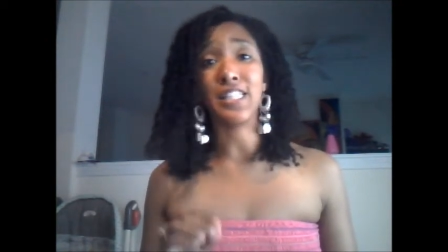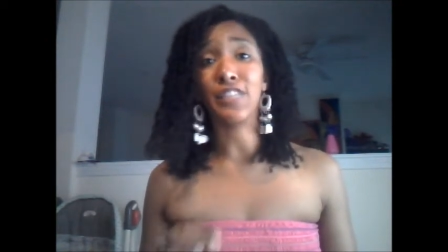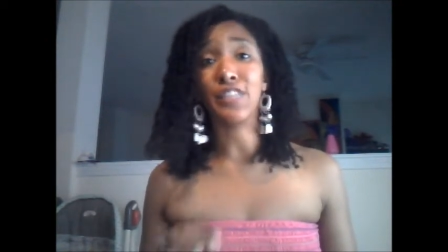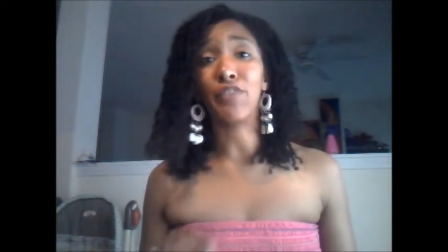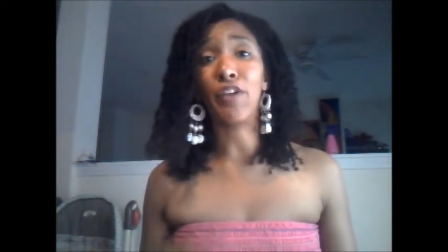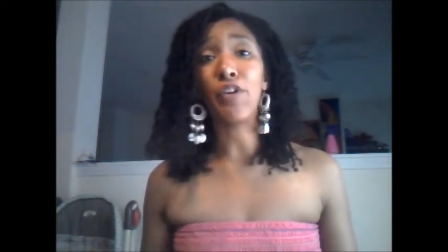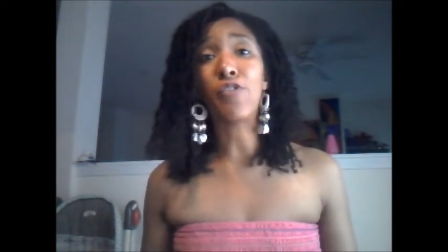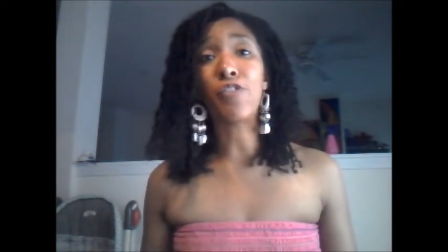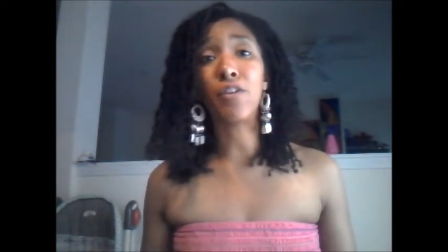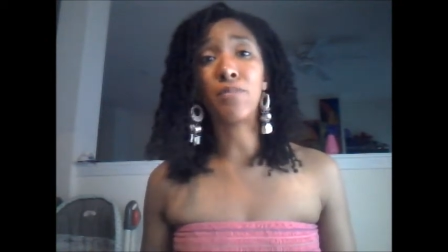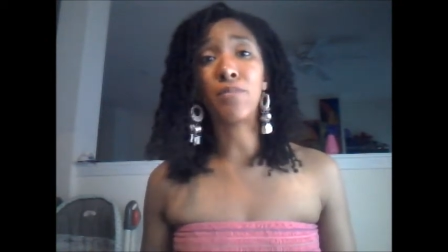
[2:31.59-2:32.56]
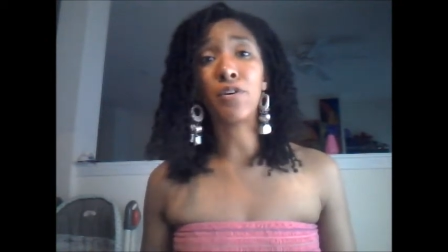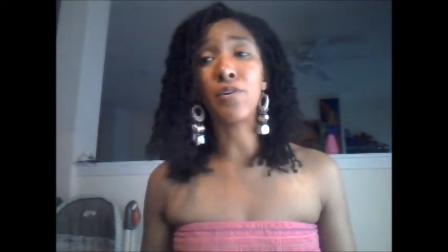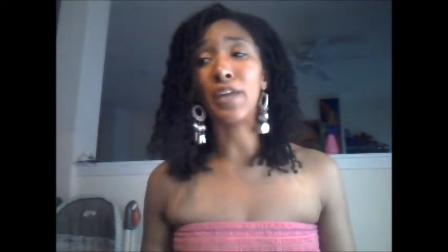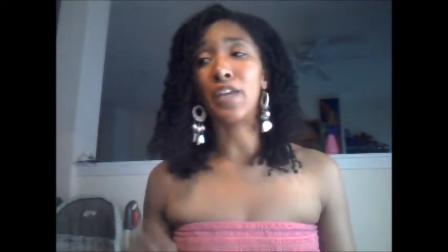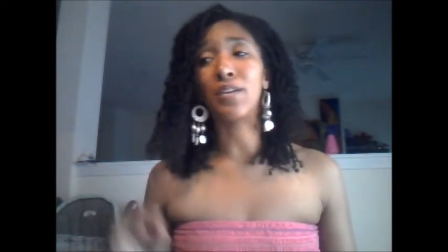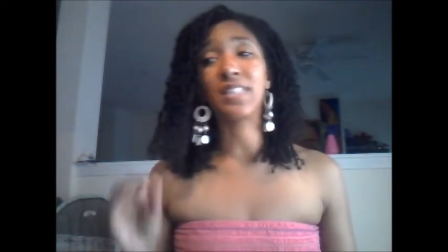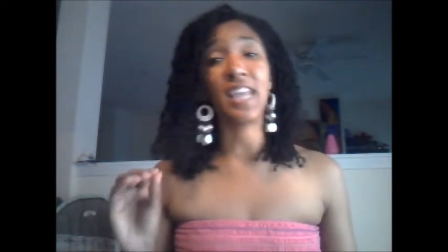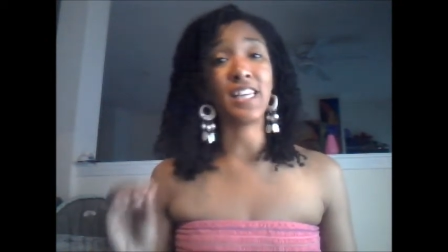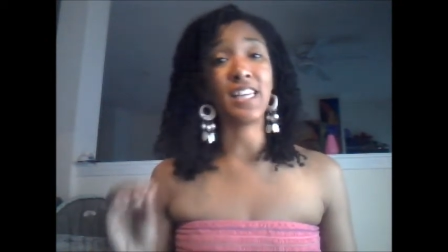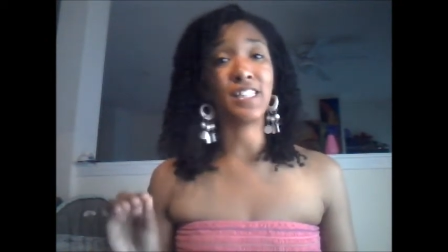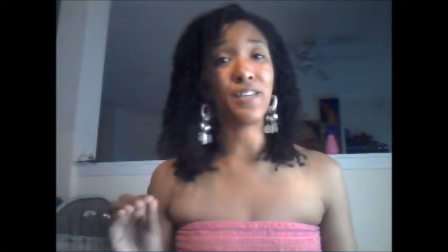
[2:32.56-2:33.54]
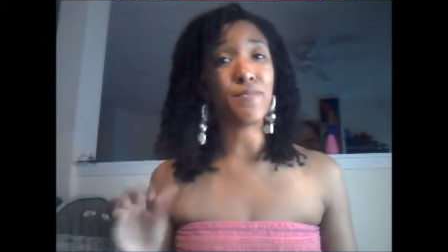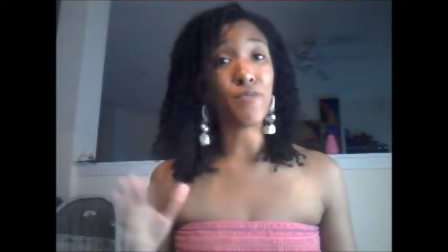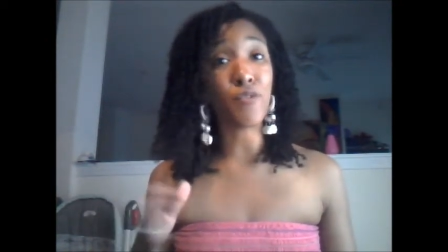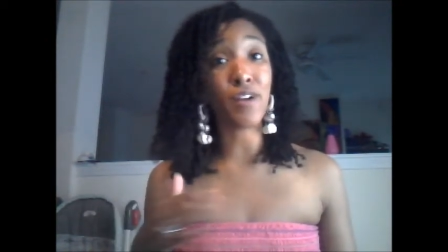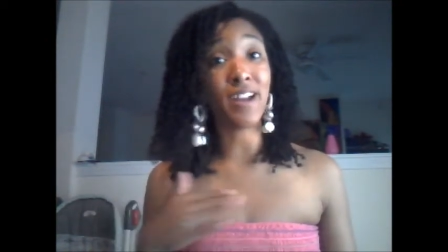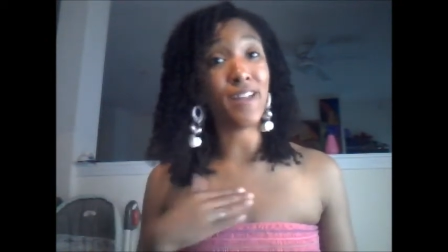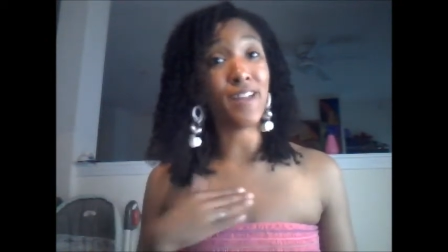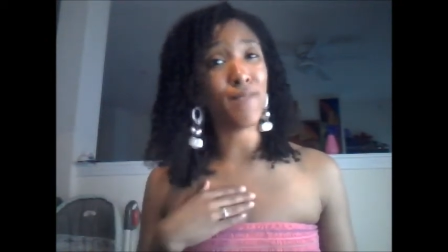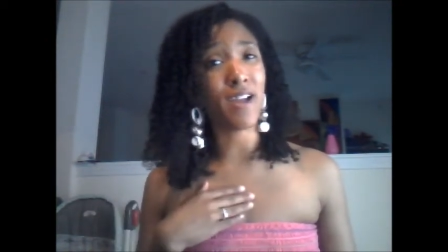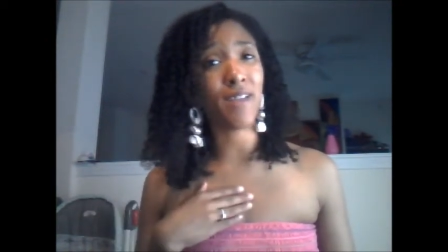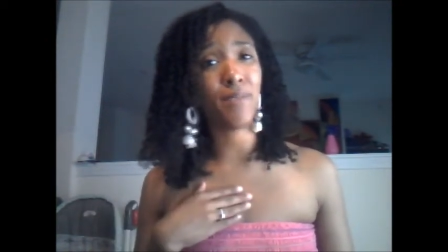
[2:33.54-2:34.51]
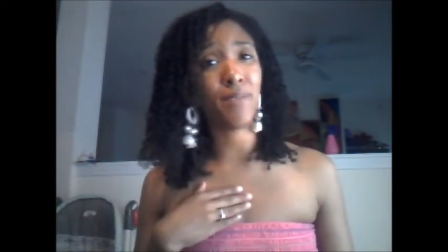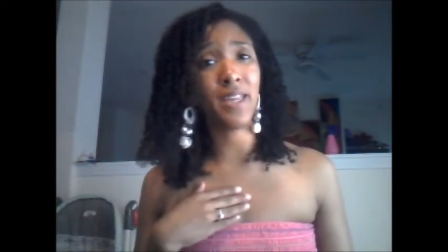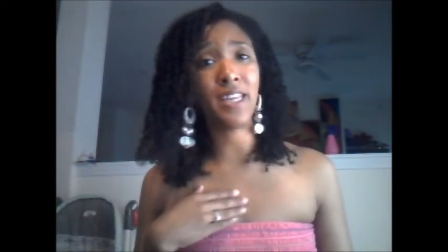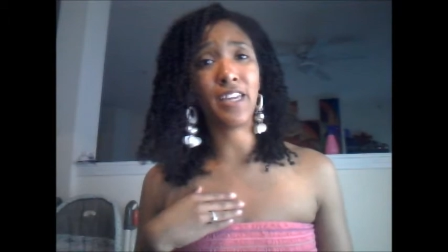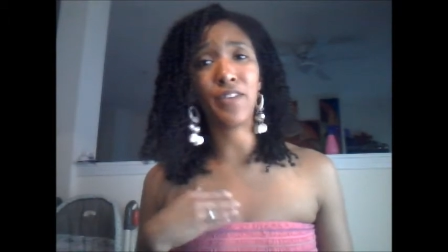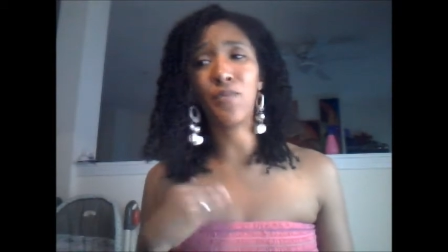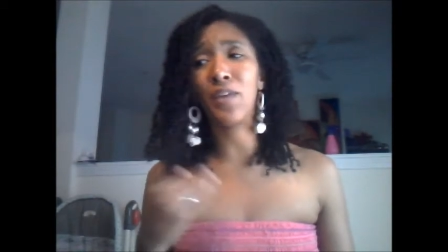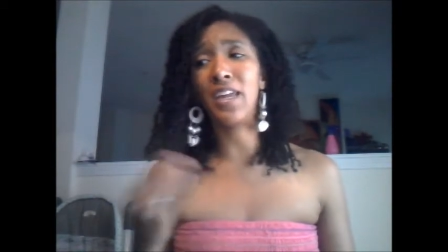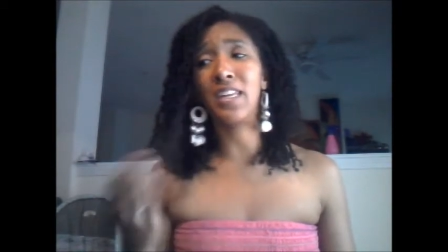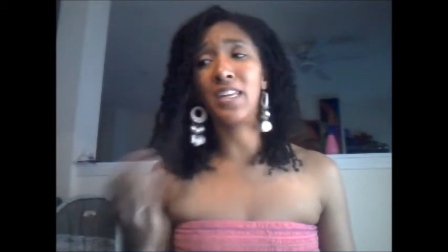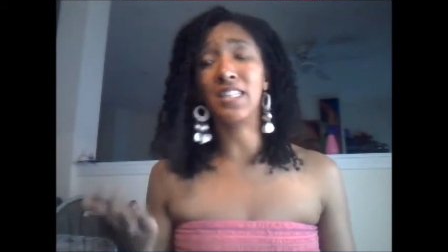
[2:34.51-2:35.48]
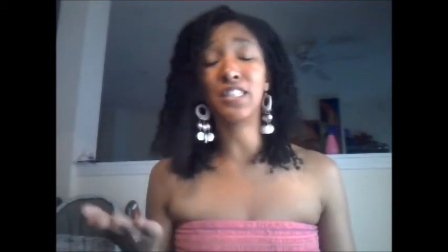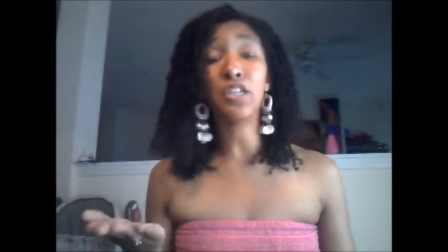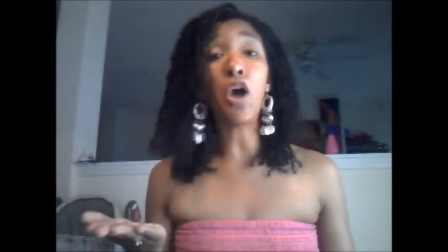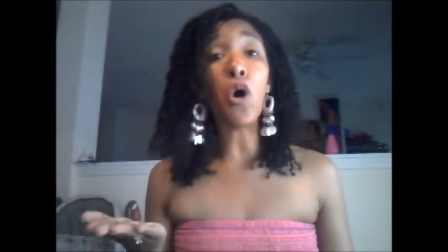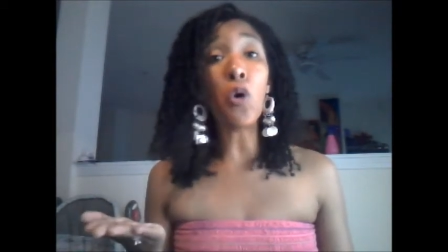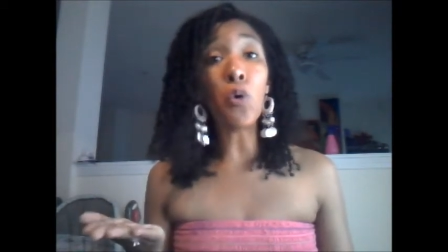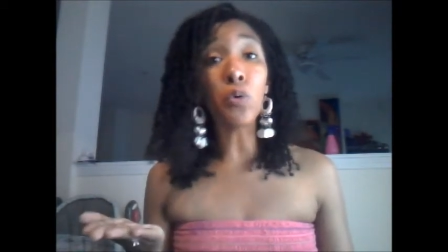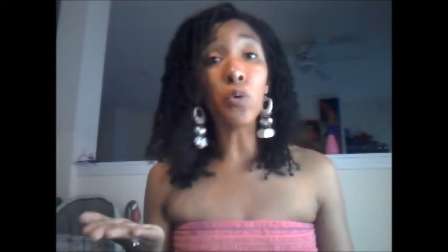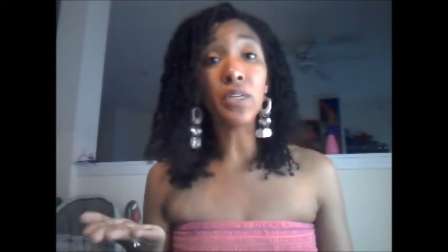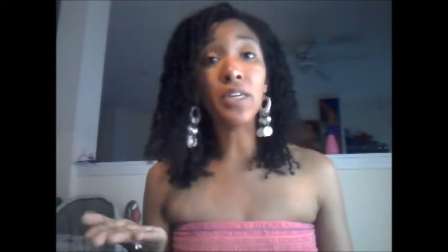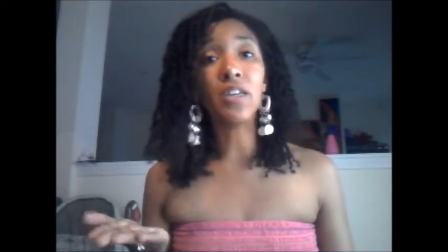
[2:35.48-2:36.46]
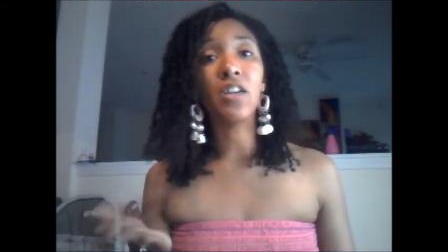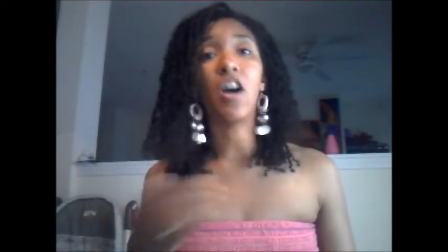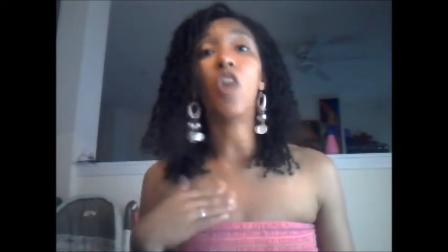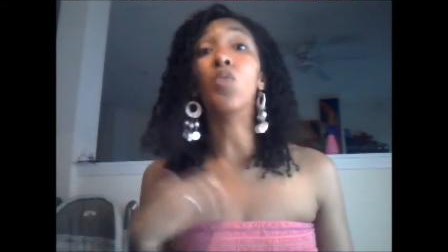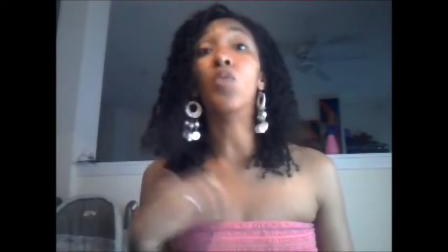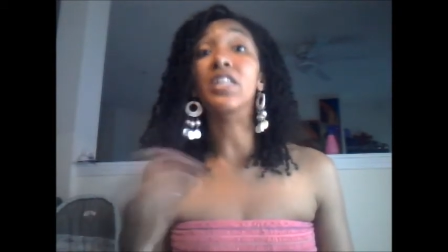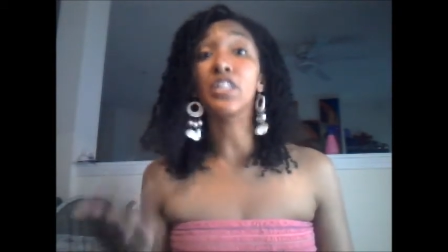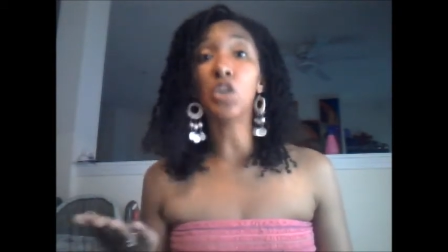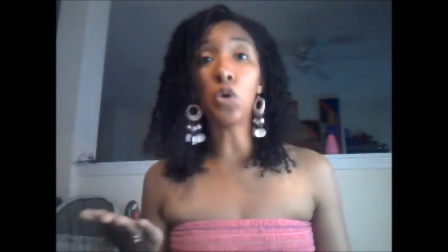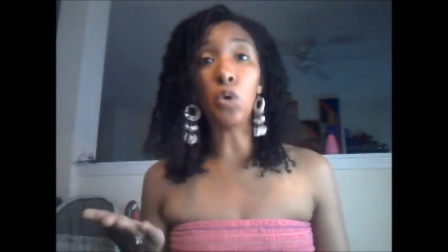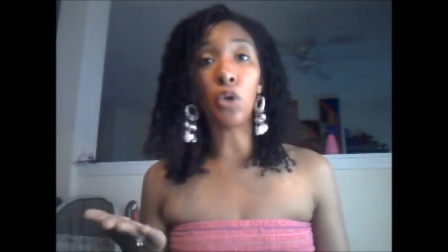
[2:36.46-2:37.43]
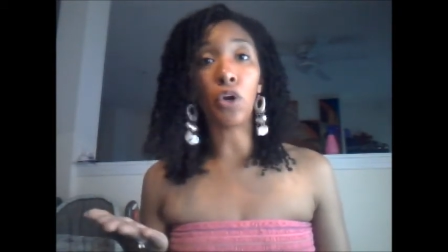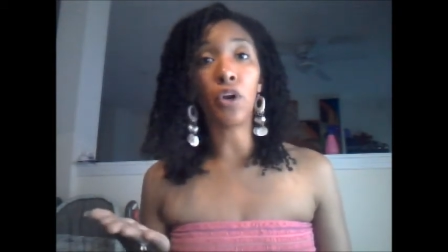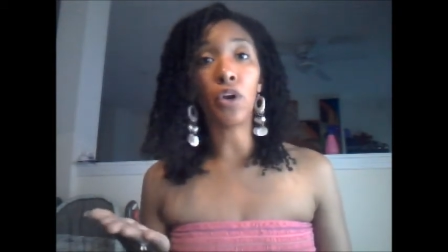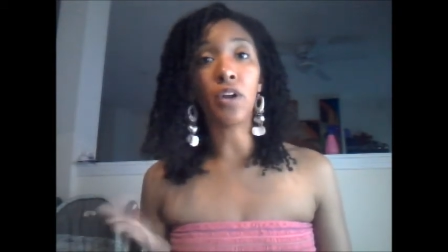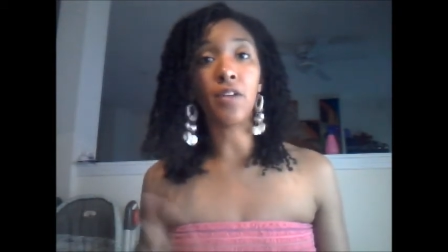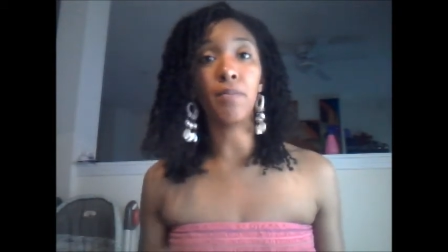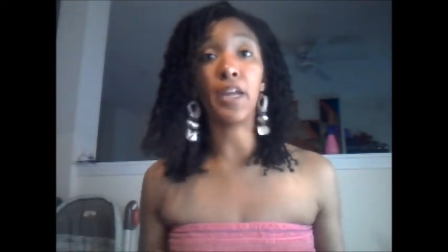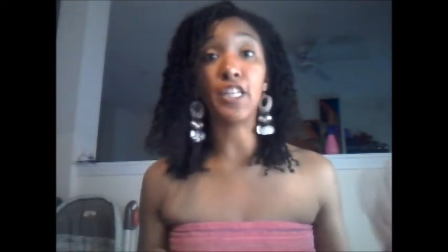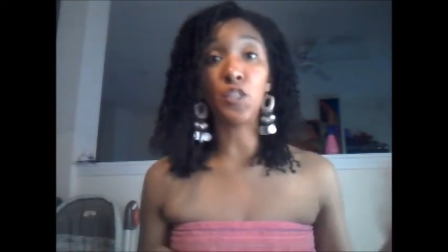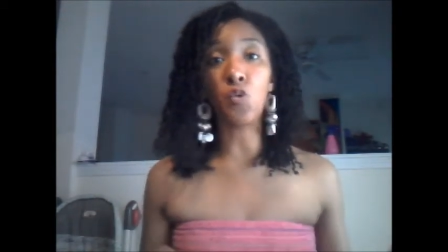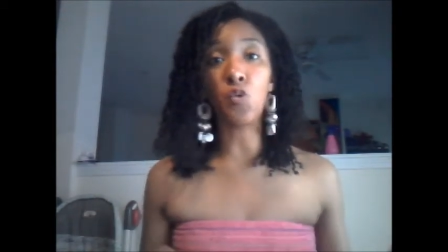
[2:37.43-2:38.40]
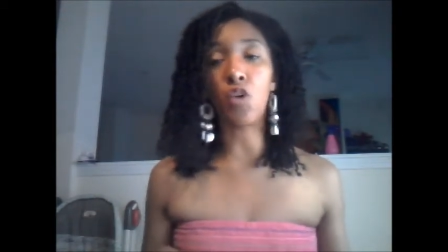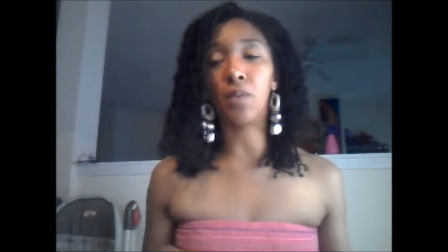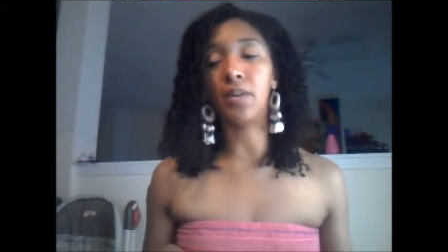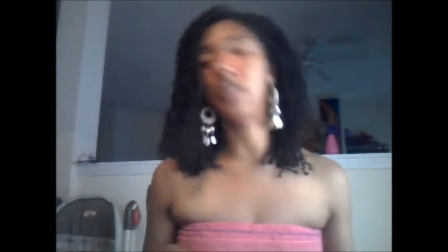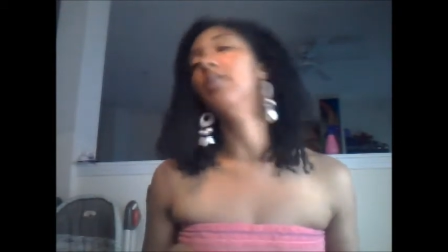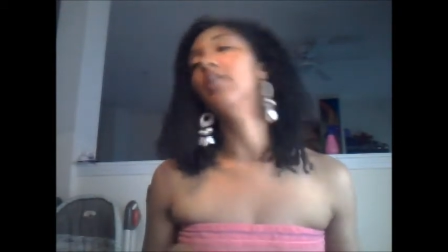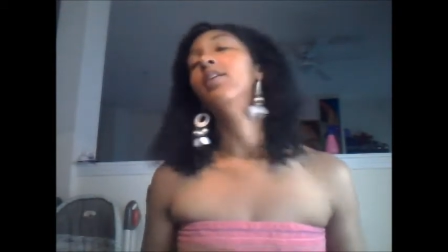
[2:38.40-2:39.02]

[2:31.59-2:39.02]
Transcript: It's very horrible, and you can taste it more, in my opinion, when it's cold or when it's cooler compared to warmer.